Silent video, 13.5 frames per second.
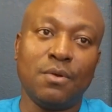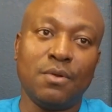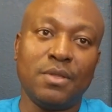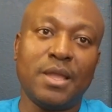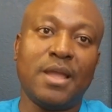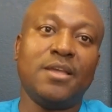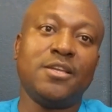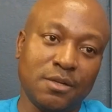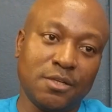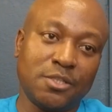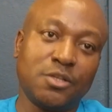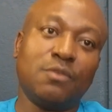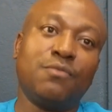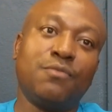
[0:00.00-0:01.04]
that you
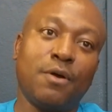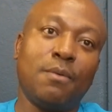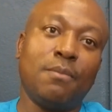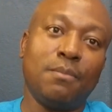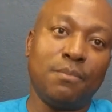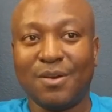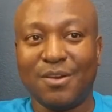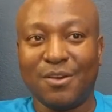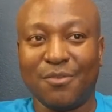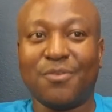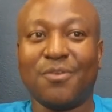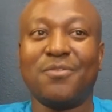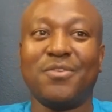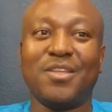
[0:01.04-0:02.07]
shoot from your
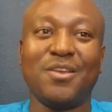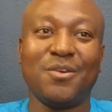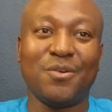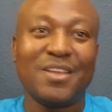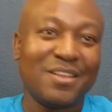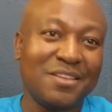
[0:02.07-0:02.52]
phone video.